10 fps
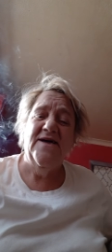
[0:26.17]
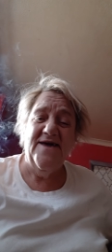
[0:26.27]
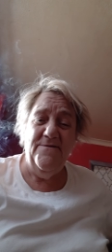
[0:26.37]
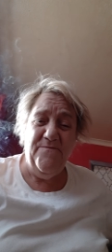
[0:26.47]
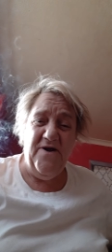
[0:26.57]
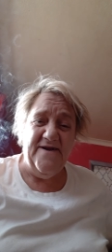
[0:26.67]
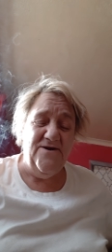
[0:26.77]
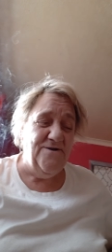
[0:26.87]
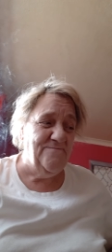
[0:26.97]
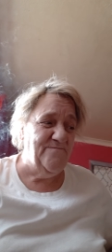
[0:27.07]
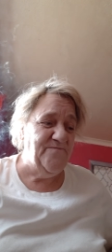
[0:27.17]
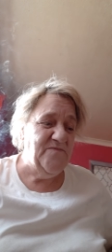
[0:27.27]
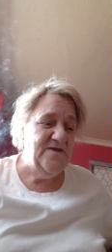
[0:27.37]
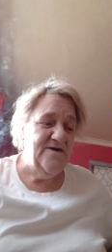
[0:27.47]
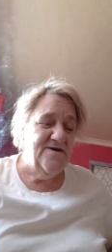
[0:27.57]
get pregnant
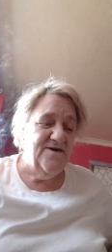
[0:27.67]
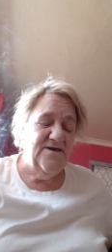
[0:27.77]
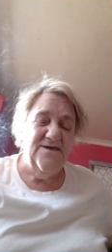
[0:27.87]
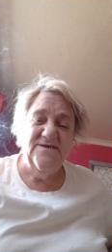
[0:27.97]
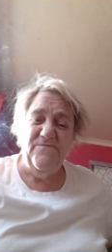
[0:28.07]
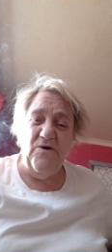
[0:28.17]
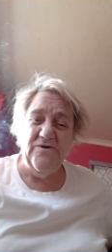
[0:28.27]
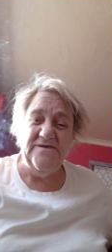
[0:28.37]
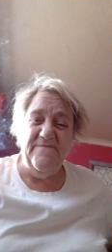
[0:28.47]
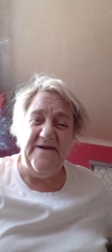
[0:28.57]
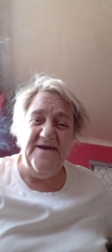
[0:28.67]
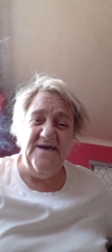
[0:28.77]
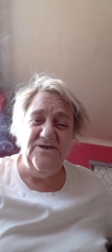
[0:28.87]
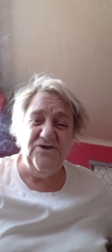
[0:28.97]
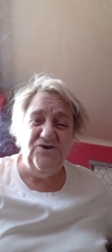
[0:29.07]
spawn as many
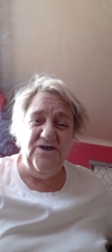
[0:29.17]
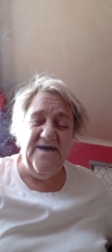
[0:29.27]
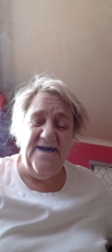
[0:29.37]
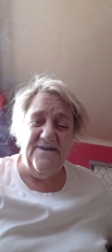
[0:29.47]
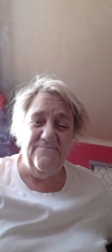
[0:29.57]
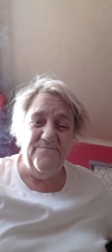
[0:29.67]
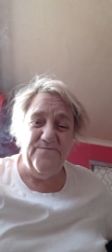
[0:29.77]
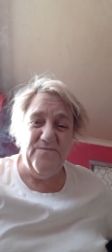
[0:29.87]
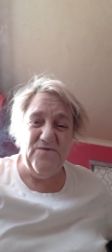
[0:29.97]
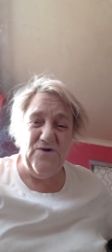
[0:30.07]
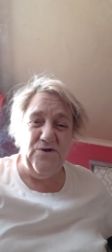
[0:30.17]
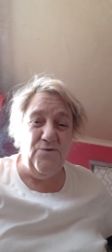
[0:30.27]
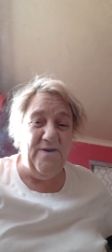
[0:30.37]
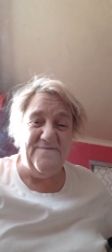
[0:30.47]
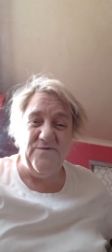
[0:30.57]
kids as you can and you
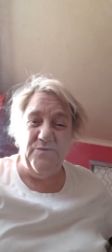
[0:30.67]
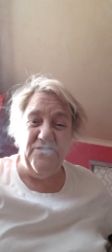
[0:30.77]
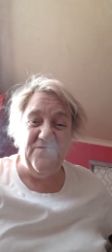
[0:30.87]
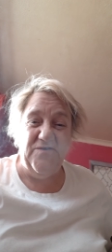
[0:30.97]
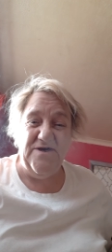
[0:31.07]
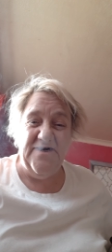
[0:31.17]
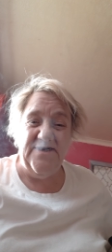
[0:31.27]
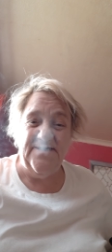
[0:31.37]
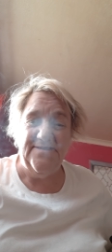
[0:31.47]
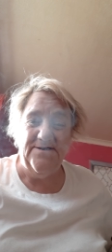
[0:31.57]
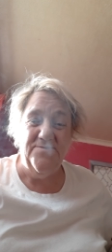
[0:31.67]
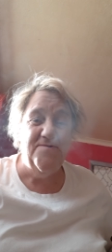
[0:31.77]
won't have to work for years.